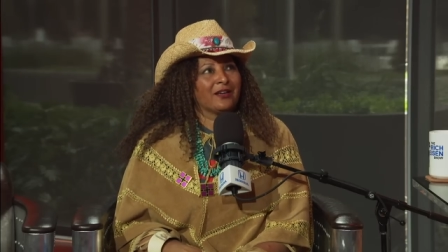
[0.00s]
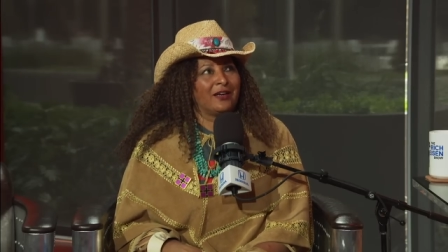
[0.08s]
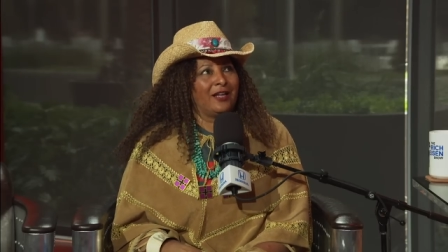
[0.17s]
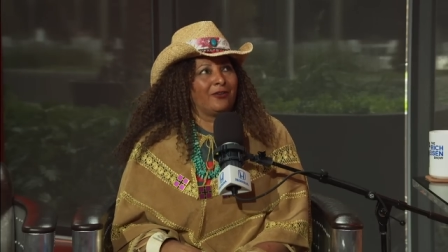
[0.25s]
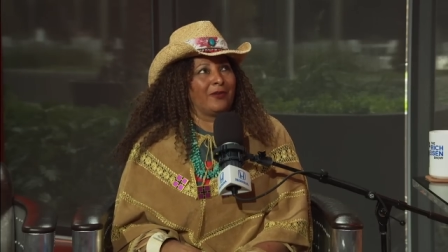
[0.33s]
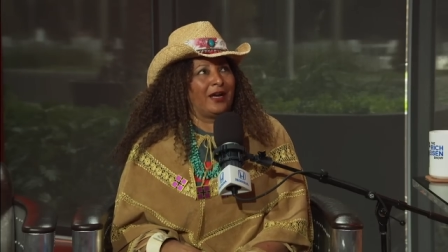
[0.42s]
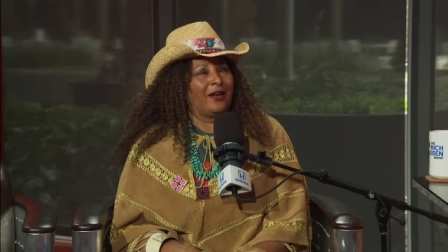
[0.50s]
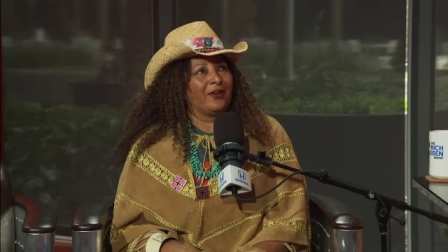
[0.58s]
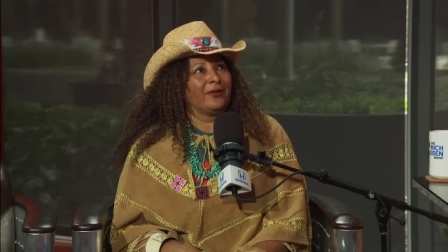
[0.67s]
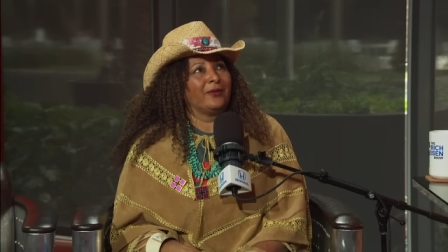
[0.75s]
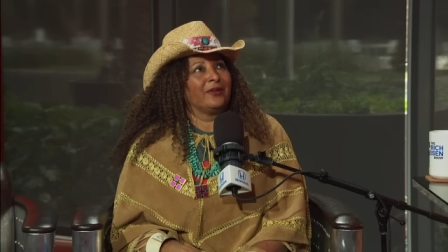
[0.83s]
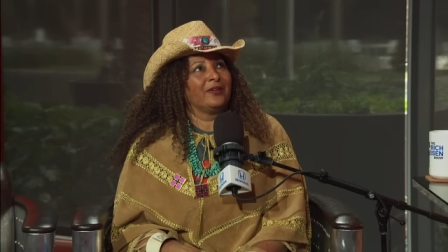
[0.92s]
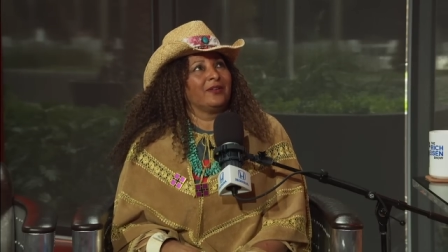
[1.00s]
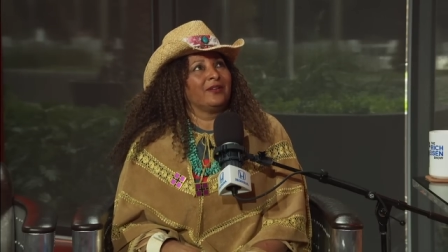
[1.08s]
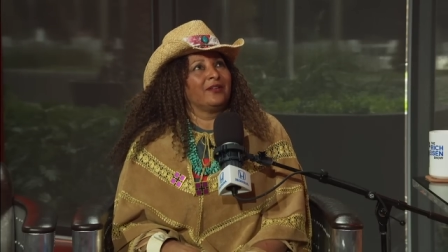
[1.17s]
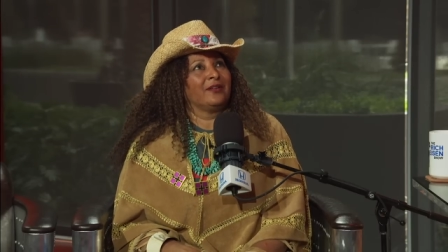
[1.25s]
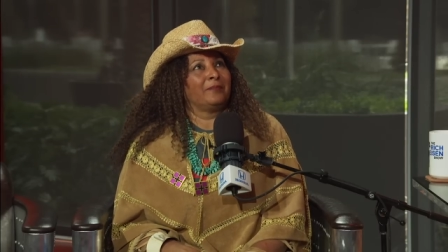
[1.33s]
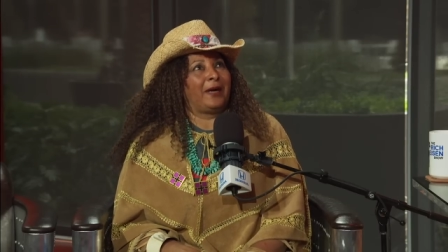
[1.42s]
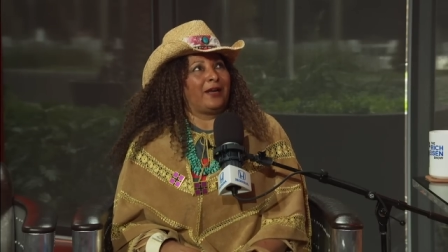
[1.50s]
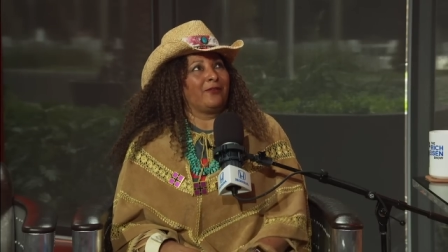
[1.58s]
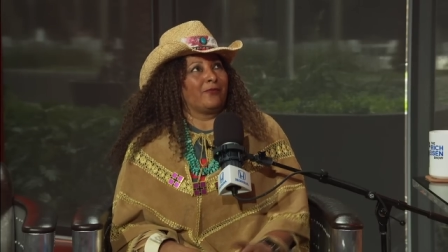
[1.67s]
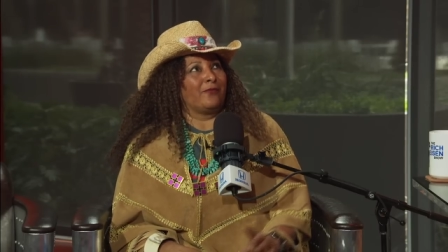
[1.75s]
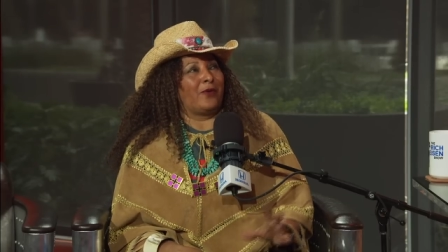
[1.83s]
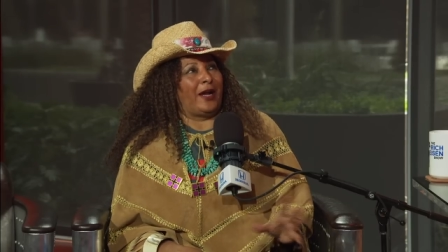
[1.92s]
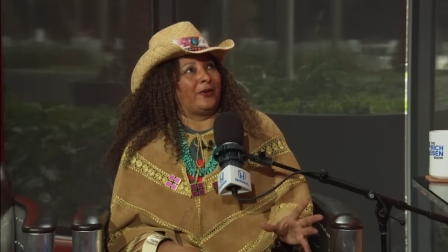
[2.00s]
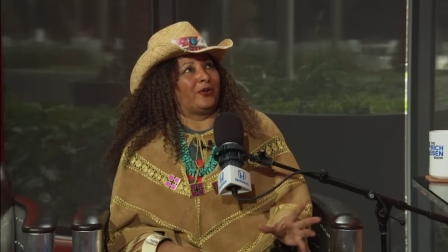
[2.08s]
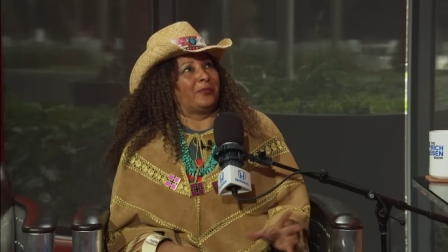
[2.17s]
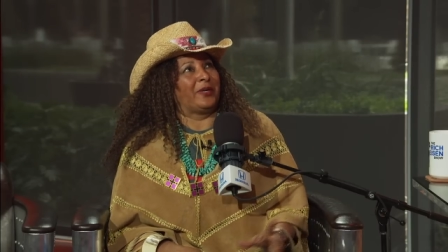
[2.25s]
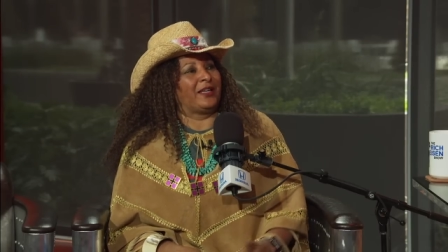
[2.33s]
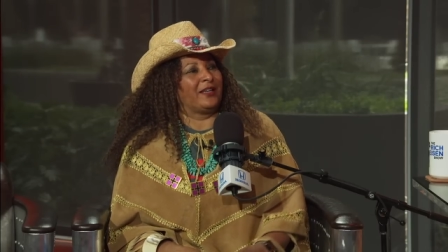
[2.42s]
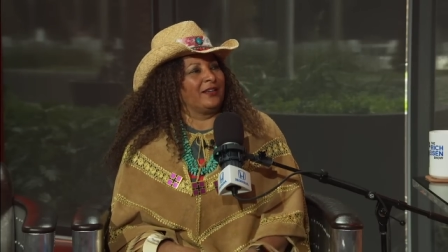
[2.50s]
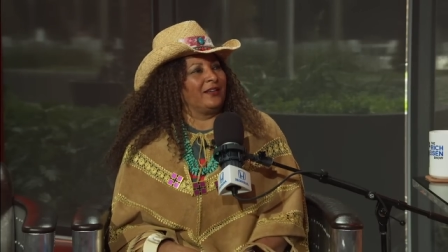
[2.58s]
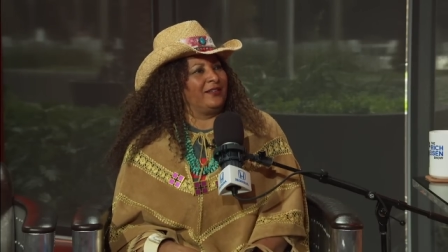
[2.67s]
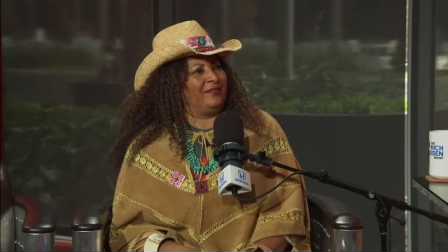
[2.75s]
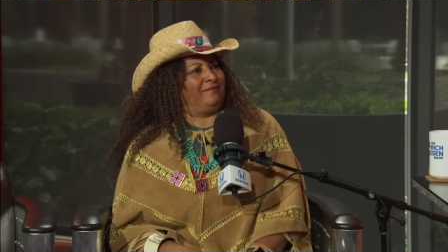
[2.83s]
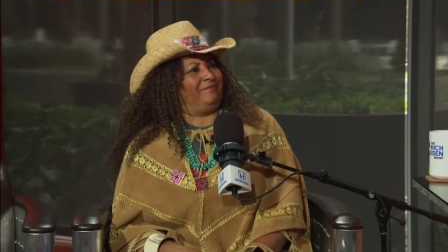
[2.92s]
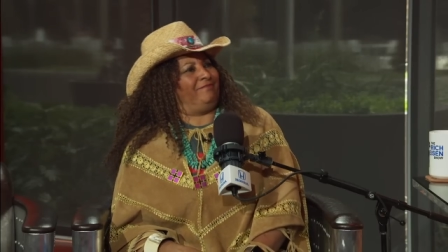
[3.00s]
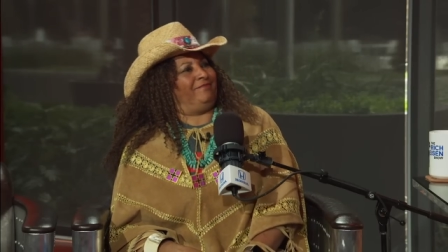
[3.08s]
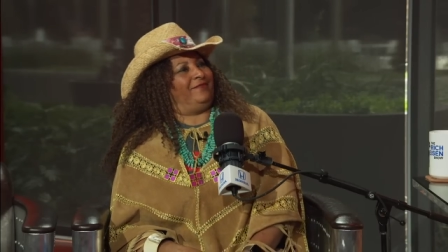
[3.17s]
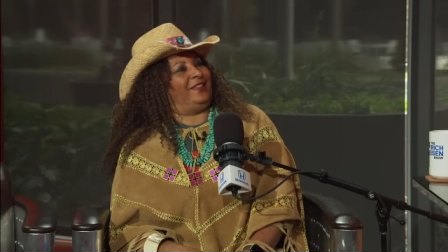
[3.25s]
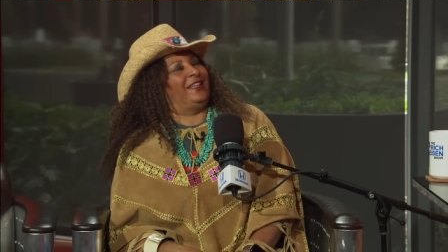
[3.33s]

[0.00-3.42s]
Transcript: Colorado, by Wyoming, mm -hmm.